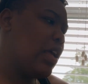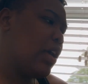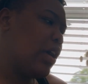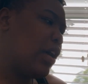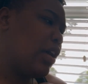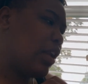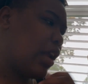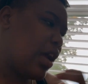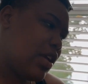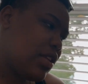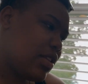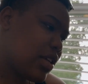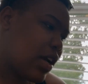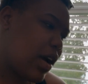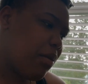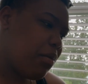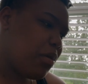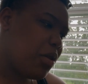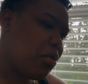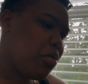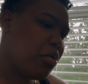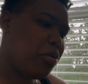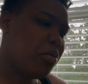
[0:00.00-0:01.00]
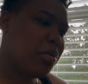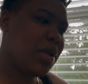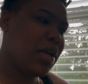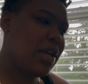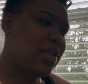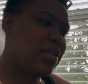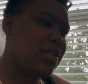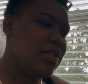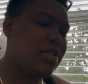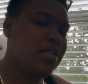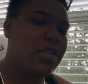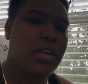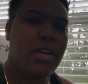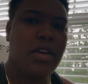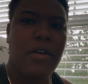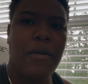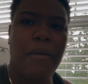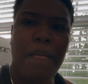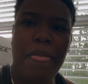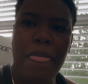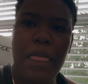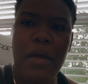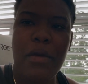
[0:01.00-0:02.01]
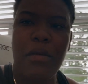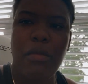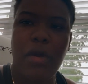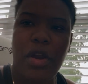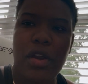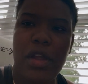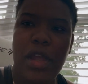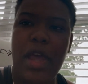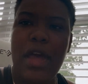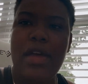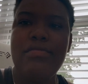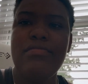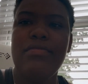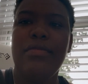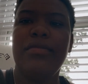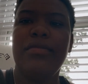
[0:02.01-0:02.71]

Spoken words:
a nice comfortable place to work at.